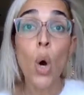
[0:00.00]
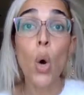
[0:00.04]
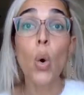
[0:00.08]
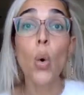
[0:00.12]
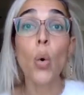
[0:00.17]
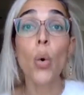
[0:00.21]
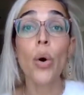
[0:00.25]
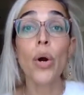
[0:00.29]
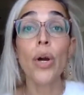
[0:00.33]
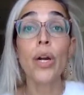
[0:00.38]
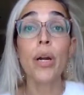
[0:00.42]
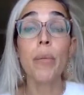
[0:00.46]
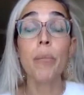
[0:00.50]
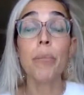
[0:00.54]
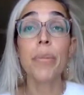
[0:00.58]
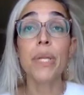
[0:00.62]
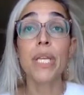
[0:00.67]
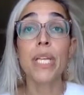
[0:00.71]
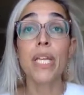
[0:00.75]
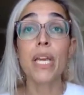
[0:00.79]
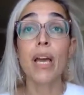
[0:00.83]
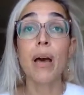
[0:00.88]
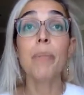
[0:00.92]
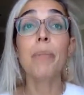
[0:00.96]
or
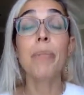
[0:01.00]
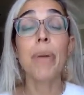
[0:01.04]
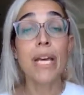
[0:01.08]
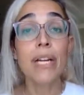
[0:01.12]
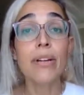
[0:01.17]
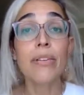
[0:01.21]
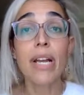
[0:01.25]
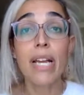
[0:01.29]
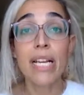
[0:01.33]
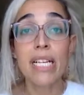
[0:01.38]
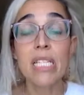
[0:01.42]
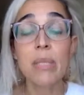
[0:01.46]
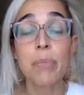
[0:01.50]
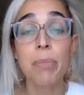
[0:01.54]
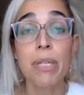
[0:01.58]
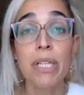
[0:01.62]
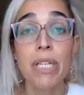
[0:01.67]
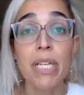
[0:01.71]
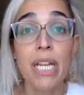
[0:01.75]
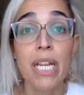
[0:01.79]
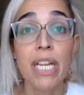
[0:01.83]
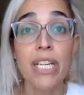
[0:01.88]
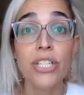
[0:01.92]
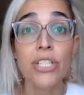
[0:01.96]
be a better
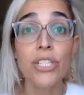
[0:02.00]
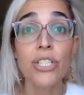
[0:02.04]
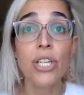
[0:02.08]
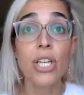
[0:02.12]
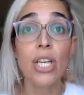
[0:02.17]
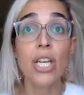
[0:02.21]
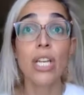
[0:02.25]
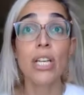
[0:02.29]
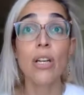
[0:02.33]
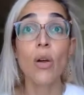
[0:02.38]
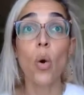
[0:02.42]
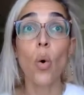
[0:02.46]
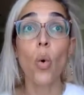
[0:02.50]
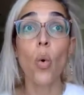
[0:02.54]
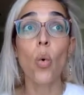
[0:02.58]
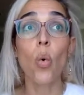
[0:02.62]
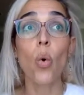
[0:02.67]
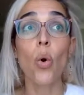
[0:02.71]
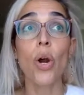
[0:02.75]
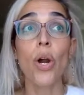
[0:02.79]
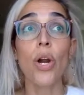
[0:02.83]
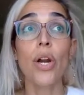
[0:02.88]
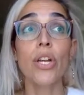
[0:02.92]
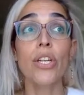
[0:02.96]
explanation
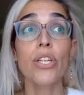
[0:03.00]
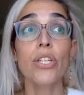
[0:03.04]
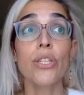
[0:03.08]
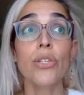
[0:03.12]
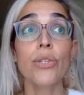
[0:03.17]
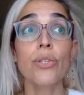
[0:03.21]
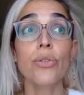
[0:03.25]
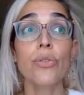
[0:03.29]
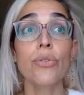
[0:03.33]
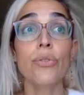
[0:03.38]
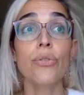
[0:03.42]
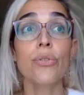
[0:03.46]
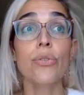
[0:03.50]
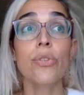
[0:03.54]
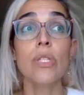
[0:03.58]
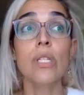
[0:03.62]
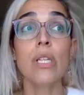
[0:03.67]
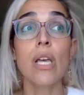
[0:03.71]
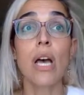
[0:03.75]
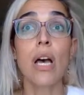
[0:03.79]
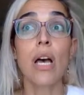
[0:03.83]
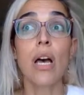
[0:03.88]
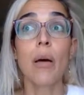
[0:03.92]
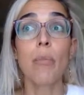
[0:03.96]
or use
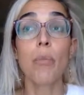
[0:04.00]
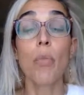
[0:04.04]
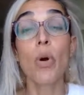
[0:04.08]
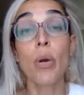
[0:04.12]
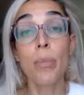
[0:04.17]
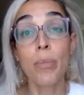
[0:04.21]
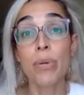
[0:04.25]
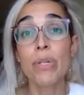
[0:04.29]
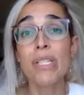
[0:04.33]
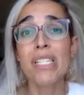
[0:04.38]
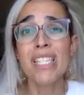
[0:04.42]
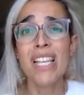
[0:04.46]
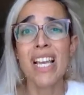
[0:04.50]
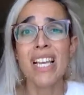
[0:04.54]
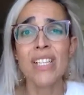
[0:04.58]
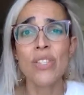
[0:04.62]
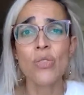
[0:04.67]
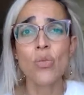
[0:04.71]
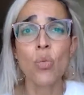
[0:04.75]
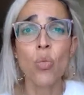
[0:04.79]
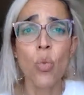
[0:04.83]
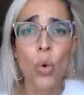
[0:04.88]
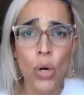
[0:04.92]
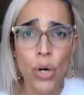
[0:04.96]
more precise
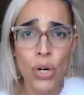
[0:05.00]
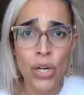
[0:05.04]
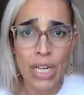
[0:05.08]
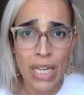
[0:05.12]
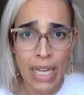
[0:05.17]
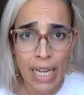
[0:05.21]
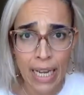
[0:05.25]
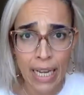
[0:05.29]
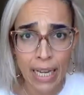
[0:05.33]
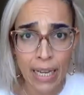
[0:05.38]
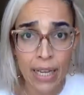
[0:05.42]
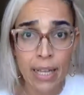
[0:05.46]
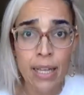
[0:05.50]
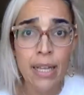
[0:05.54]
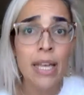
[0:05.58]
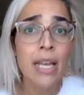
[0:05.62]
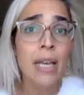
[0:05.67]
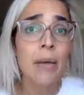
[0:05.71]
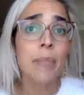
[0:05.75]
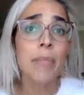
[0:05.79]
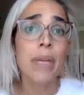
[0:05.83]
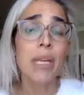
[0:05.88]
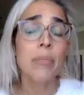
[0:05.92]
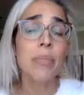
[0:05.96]
wording.
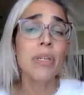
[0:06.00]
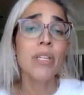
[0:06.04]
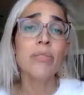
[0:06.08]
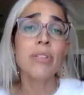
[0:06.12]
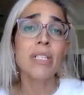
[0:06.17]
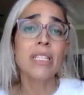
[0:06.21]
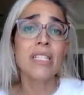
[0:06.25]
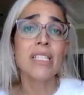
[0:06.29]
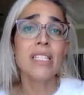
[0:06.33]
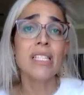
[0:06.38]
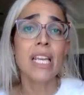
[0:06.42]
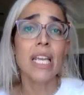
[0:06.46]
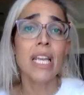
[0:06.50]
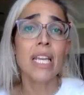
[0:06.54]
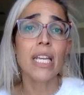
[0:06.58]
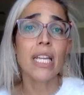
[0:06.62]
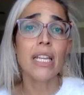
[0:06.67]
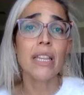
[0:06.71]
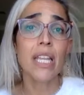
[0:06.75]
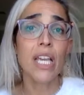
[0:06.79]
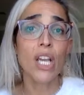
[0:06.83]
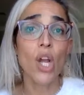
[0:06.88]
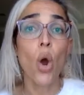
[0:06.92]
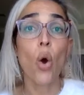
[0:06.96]
Maybe you didn't say
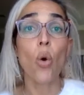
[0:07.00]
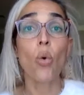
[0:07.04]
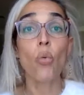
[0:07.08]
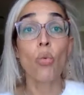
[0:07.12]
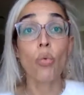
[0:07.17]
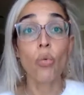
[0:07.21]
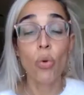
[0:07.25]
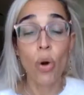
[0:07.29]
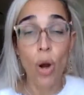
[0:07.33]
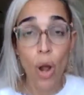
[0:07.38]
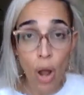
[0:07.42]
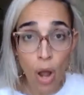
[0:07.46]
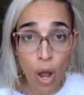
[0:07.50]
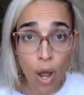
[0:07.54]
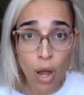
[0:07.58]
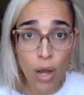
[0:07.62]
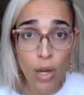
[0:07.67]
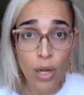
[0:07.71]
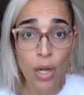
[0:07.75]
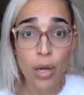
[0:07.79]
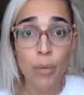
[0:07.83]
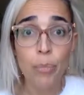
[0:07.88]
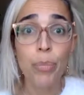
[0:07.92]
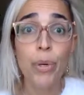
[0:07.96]
anything
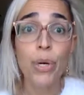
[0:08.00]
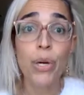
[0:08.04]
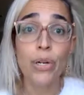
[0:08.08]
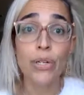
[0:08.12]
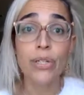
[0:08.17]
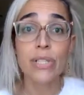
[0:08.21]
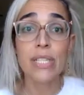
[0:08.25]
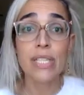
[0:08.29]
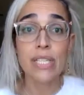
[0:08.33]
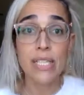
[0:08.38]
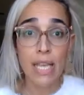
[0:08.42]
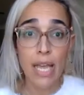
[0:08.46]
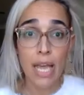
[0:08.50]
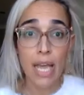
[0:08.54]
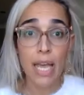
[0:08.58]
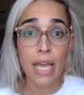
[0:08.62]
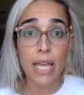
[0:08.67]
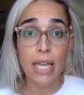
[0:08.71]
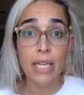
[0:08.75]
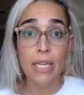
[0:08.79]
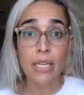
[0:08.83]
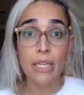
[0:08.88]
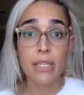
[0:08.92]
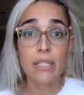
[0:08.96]
wrong per
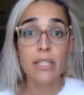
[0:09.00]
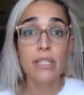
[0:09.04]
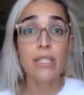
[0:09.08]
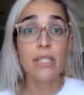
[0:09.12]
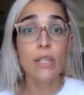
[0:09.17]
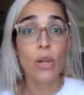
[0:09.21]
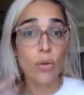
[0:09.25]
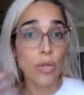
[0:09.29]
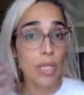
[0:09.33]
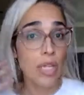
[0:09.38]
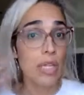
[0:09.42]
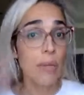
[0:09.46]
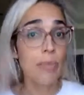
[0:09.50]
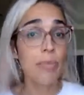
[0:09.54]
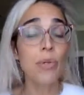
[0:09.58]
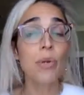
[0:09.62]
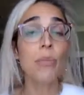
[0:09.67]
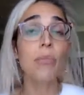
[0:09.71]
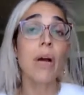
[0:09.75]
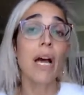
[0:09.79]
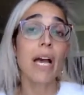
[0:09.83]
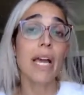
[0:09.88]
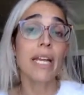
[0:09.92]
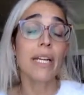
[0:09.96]
se. So keep your
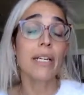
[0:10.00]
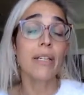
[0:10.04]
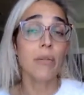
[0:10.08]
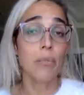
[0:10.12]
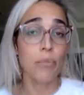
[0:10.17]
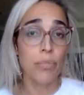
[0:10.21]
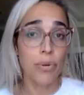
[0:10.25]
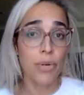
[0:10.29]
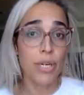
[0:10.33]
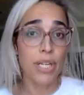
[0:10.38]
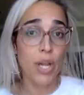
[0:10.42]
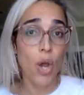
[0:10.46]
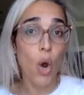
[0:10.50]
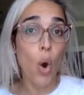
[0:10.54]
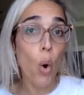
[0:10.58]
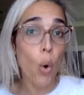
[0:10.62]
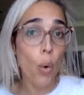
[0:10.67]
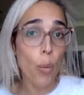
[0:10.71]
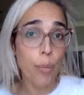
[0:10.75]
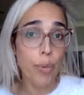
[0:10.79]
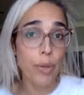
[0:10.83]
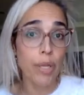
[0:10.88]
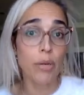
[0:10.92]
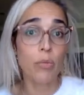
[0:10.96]
mind pretty
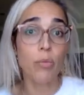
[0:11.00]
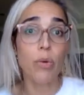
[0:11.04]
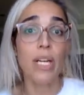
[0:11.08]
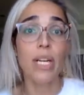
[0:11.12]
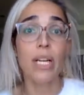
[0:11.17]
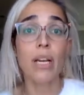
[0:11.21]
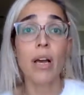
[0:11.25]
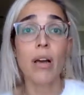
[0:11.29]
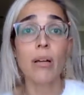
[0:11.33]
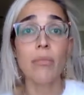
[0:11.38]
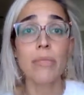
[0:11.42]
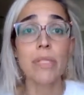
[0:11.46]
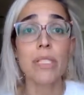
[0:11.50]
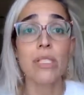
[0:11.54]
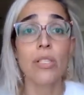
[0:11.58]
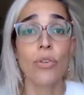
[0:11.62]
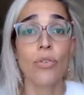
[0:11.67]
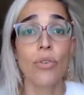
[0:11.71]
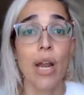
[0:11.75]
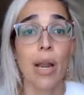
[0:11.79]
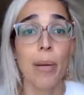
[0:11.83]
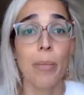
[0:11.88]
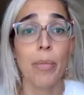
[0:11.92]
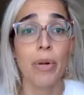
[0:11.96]
open when it comes to
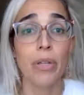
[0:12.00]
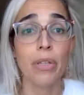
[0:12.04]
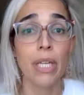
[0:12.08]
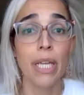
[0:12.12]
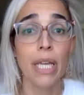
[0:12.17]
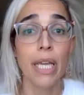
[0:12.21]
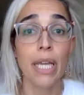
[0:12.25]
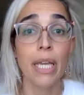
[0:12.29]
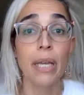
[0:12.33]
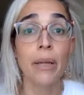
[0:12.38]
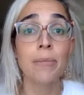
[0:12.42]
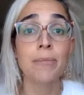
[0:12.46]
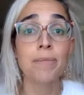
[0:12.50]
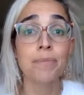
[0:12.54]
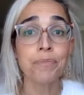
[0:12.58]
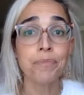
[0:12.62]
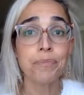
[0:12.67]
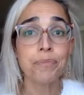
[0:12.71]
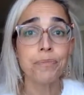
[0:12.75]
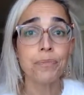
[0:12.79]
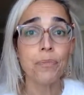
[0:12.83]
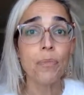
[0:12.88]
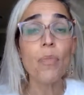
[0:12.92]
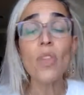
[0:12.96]
Grammarly,
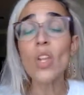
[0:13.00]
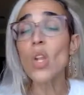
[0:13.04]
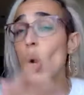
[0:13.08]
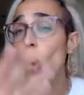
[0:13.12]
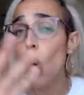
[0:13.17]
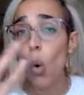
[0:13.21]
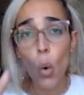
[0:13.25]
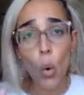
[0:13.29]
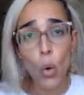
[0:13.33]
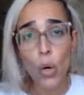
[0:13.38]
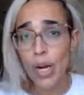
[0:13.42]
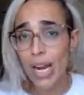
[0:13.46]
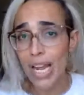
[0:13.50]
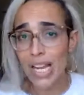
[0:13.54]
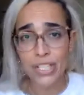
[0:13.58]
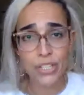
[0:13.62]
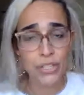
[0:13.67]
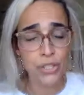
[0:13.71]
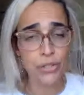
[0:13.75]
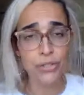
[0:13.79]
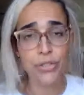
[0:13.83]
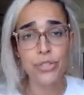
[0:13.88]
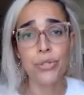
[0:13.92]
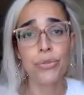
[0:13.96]
or ask
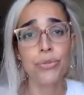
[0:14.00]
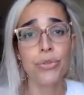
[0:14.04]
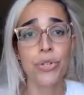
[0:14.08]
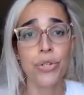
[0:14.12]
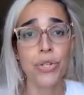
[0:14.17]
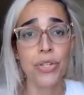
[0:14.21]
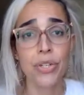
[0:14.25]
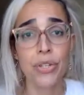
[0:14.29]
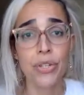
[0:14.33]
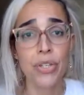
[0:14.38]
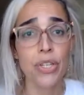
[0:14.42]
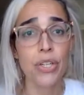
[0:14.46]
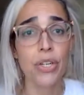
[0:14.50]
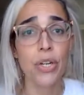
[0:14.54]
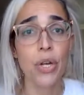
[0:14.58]
your tutor,